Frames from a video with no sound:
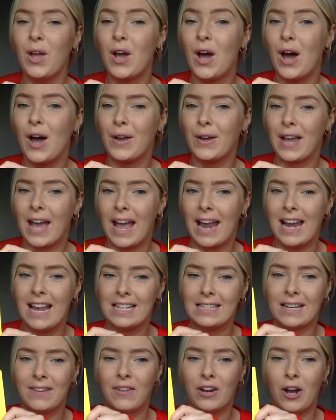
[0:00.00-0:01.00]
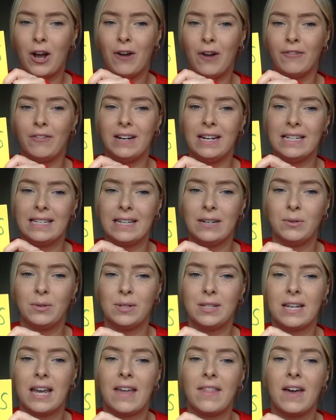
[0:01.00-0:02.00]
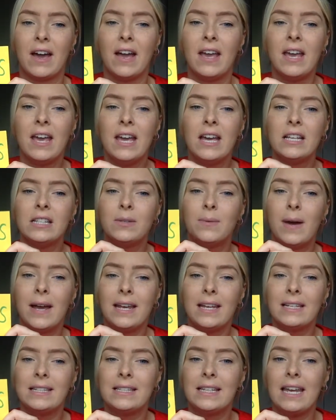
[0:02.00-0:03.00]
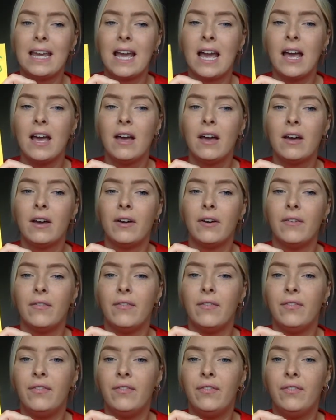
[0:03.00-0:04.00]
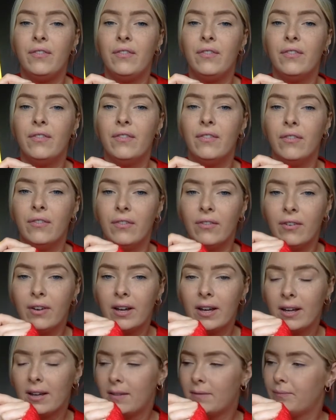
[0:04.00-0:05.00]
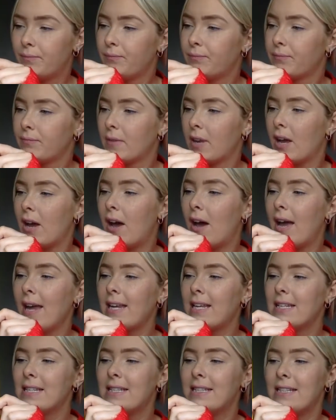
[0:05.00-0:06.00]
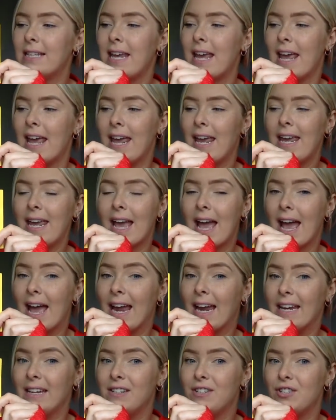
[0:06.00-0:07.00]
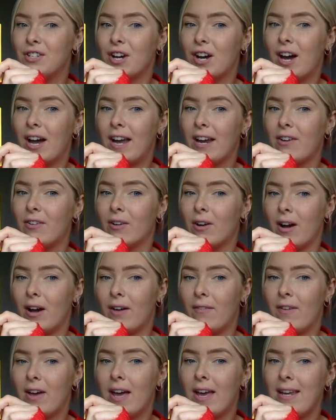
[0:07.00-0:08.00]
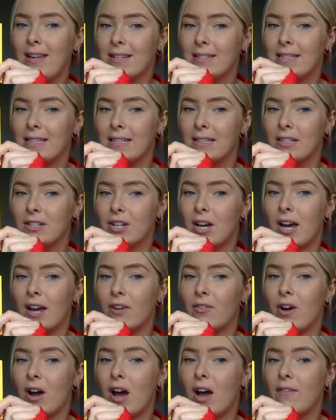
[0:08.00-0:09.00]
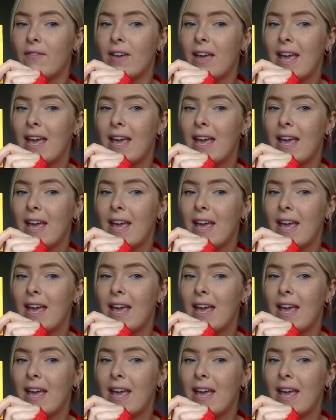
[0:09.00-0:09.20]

Okay, let's have a go at reading it all together. So I can see a V. I can see a digraph. I can see the digraph